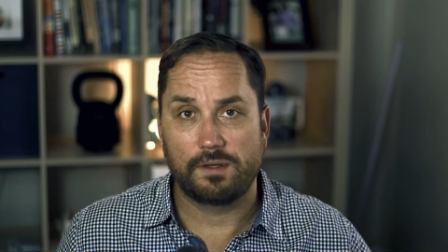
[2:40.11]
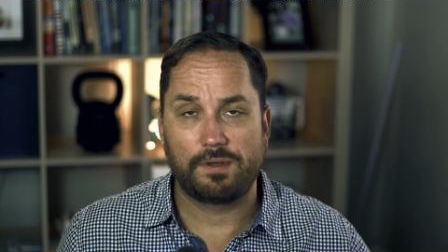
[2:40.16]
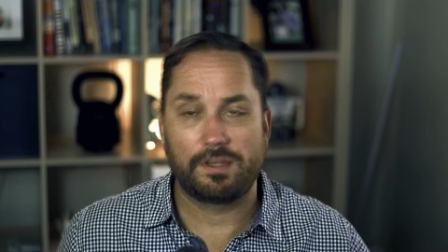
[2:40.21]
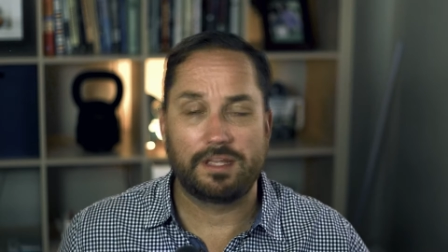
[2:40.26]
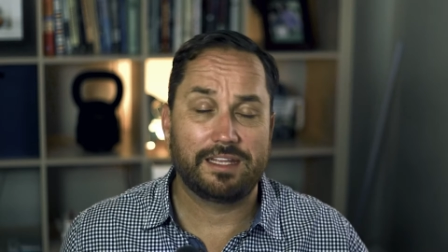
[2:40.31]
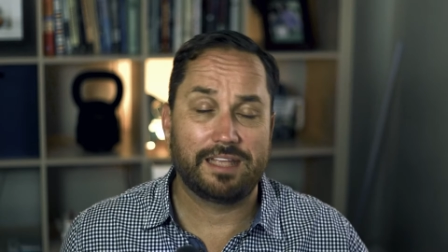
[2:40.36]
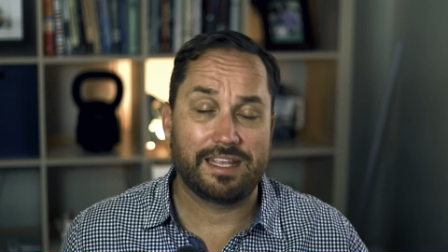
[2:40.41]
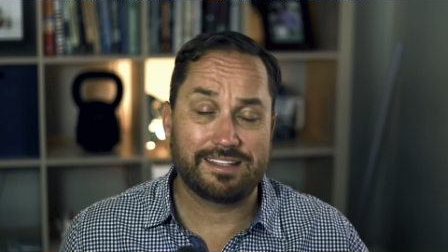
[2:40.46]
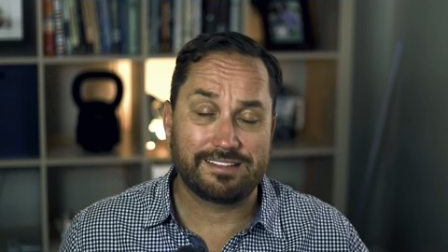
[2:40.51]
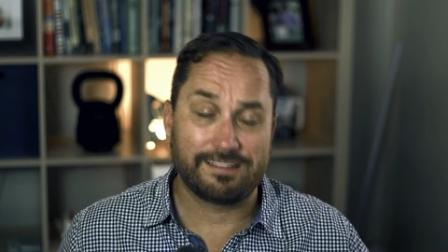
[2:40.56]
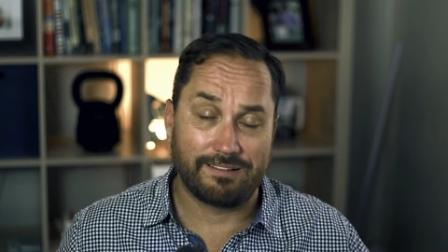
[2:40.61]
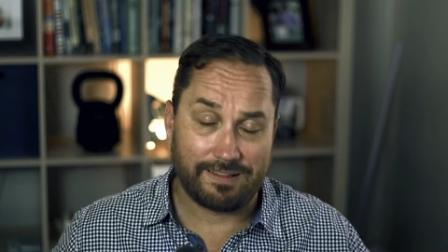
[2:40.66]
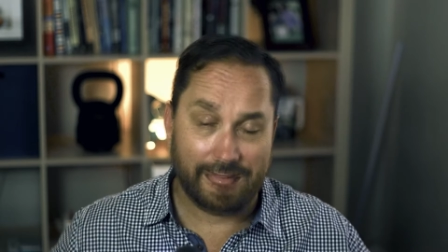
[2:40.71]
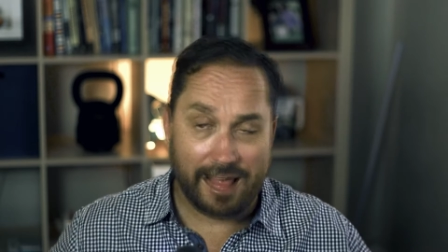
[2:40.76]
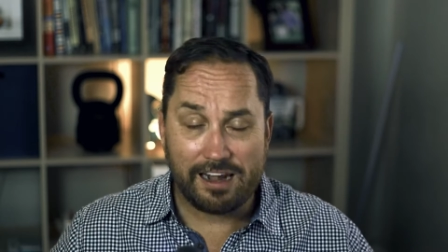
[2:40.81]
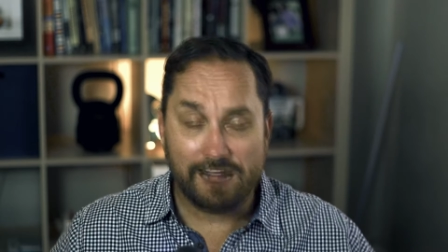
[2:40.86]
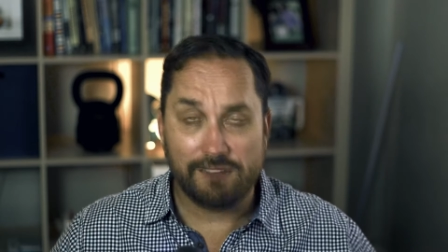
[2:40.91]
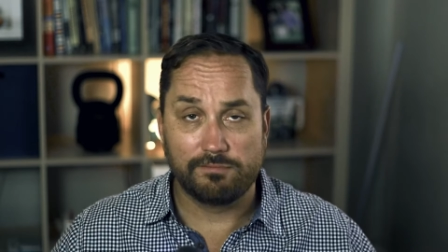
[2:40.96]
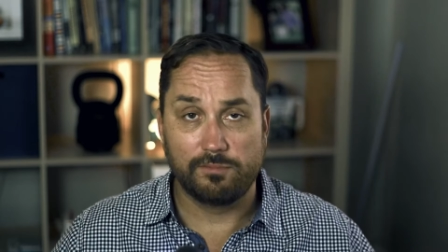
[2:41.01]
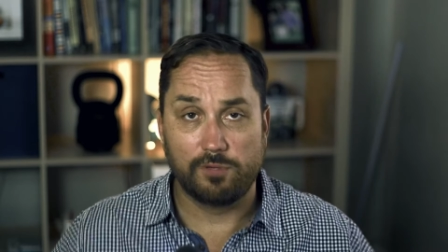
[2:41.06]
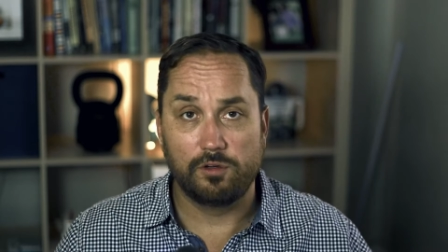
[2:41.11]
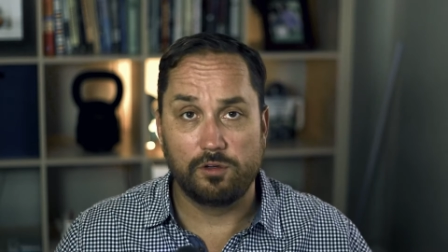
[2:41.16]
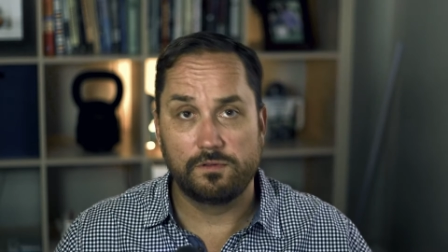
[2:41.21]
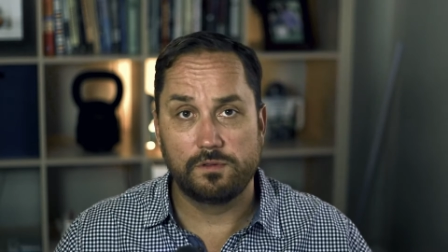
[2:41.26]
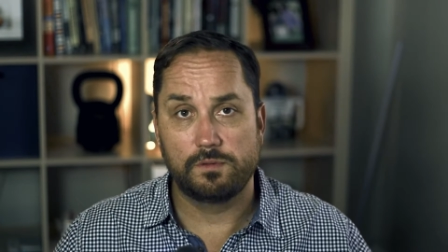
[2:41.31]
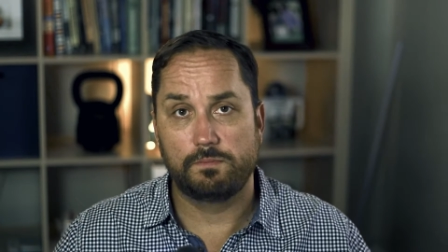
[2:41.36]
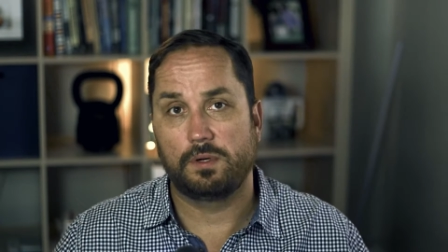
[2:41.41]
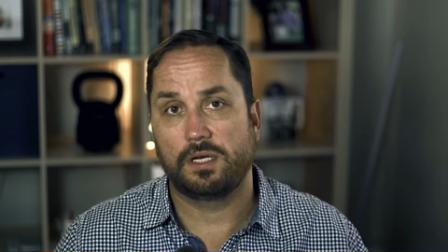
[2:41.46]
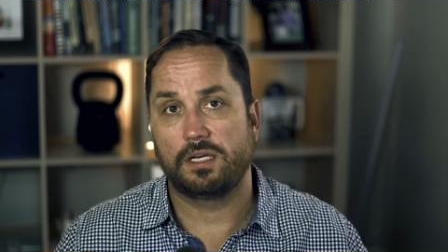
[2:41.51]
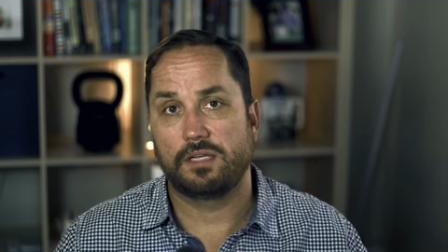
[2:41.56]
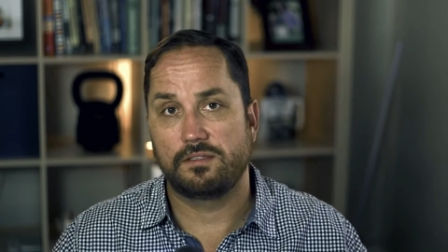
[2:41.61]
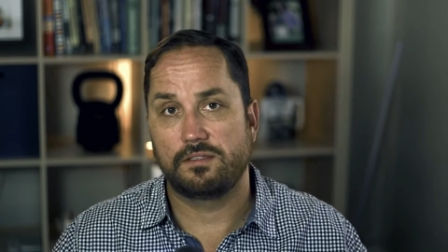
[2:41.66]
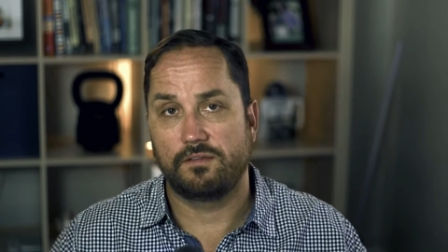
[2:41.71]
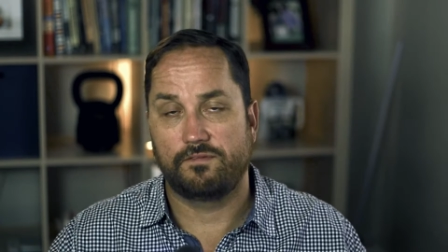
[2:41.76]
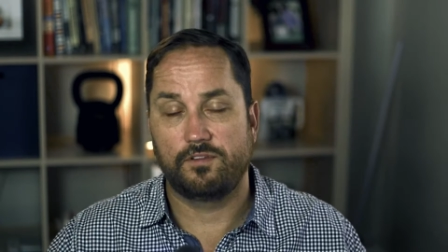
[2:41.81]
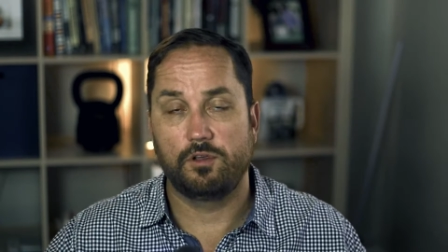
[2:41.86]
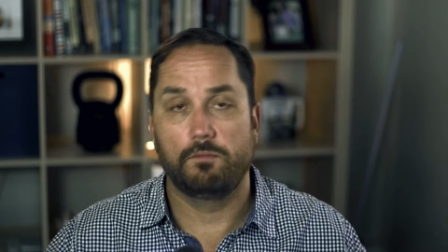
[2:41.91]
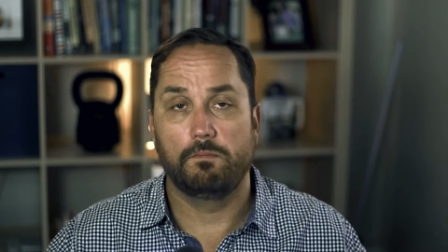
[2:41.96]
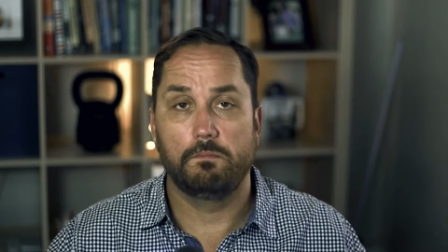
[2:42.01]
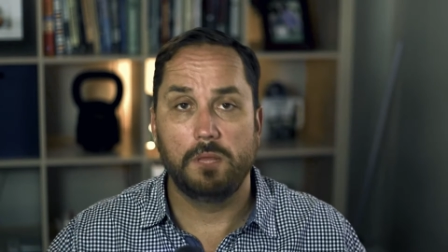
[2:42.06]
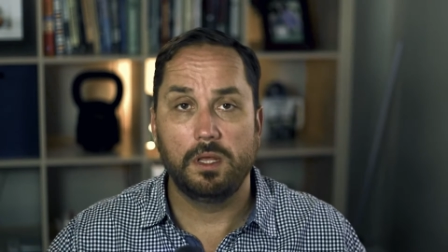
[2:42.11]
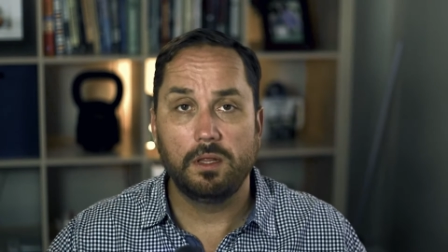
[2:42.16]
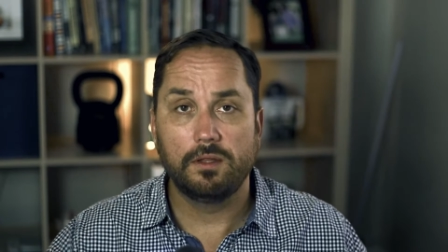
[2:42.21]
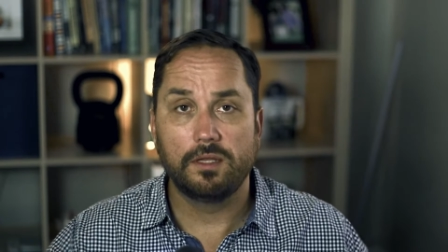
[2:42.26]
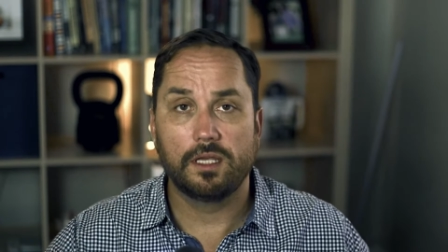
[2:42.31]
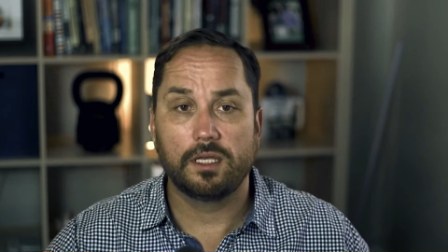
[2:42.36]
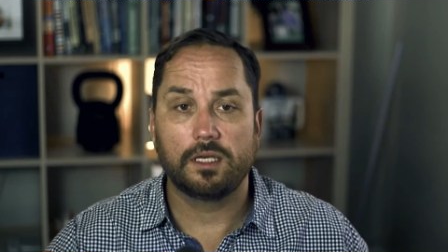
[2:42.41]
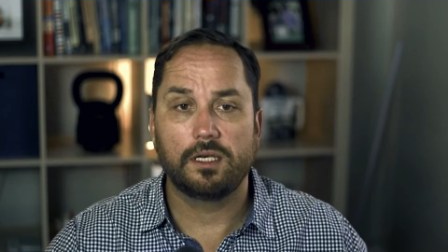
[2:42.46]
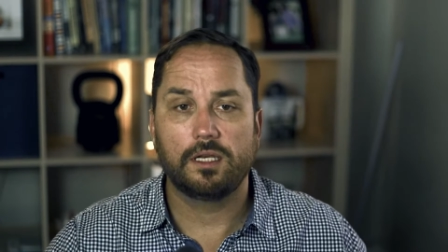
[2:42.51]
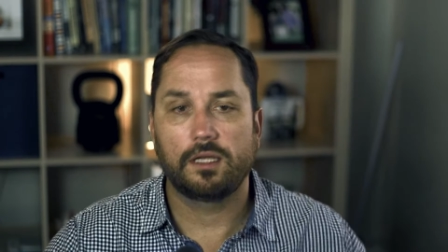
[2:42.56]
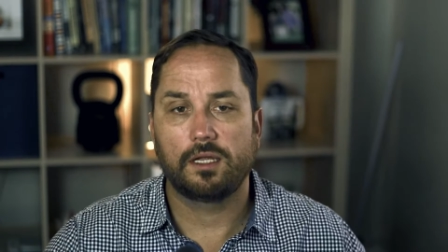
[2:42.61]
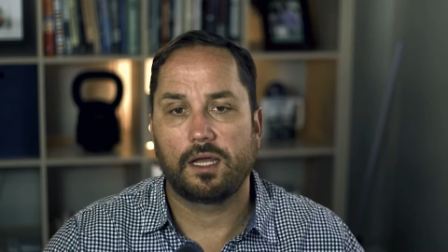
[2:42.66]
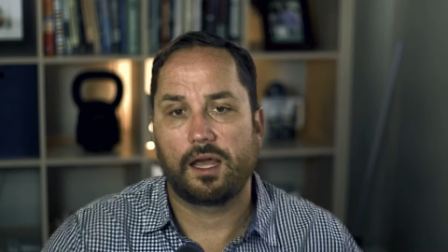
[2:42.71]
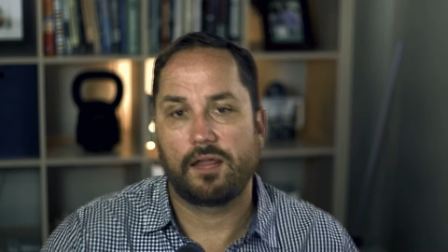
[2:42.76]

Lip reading: I mean, it's a lot of moves, but it's a few million,